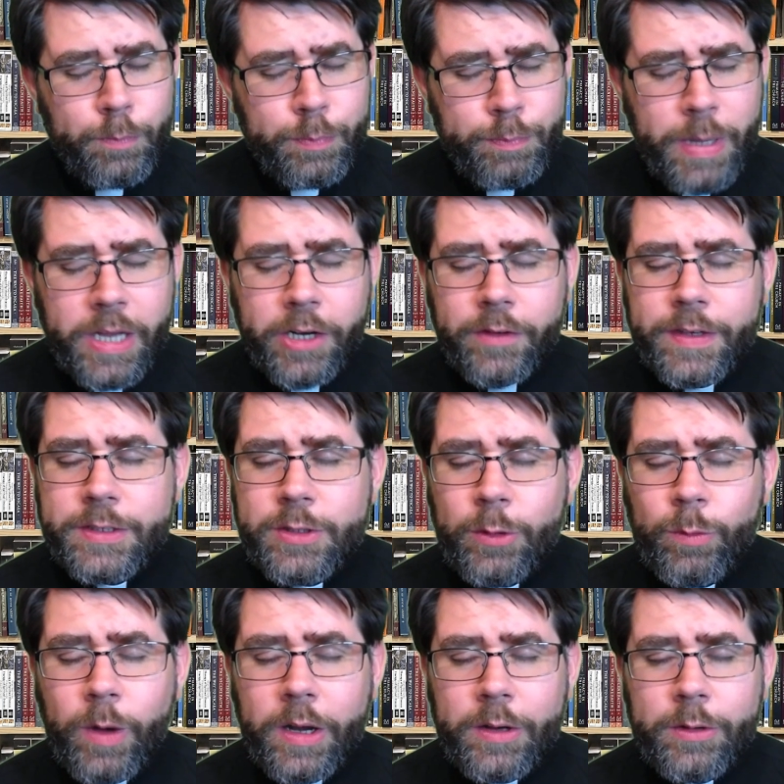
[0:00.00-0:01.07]
Peter is the
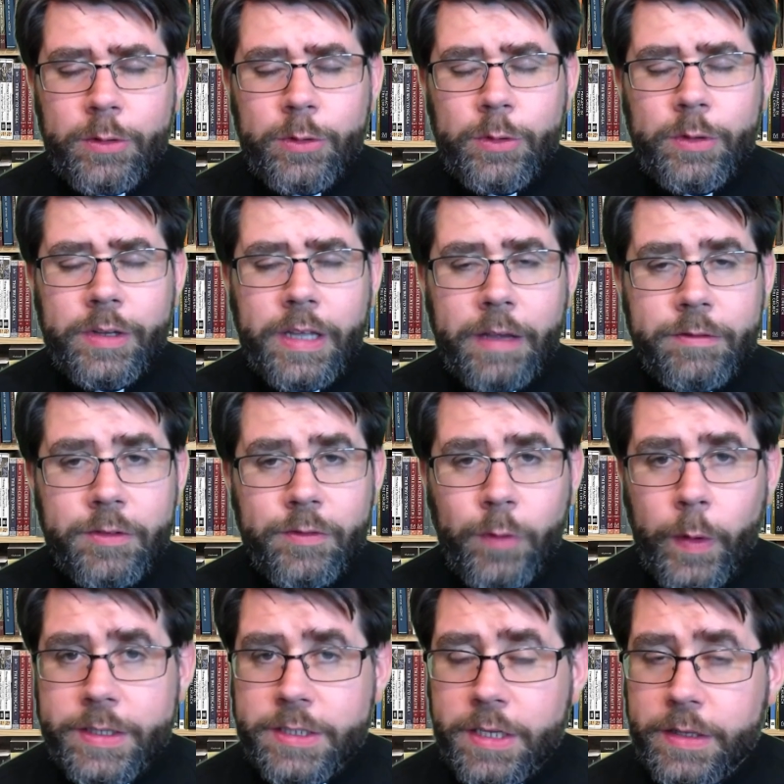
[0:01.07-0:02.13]
one who gives
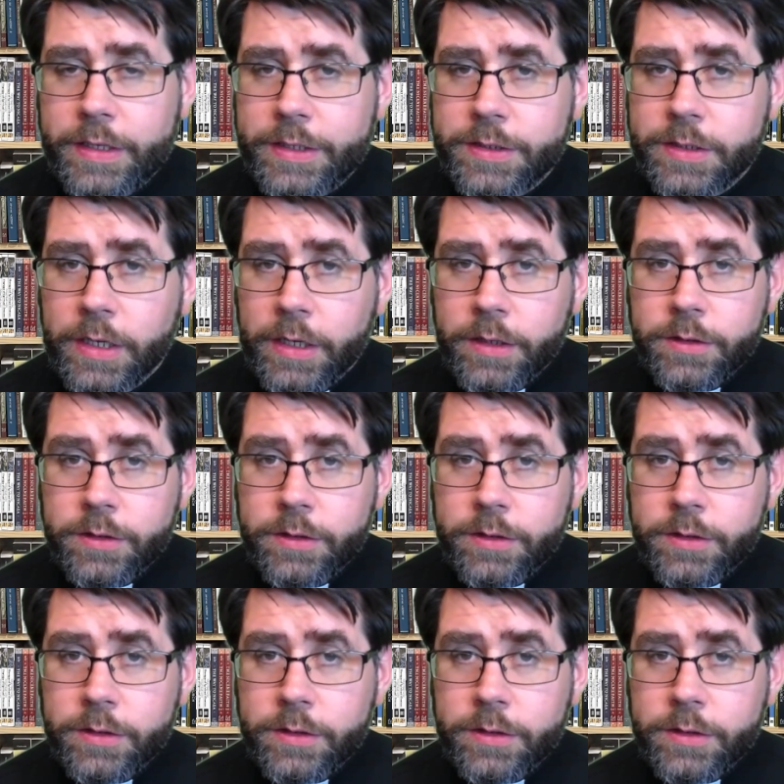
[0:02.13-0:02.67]
voice to this.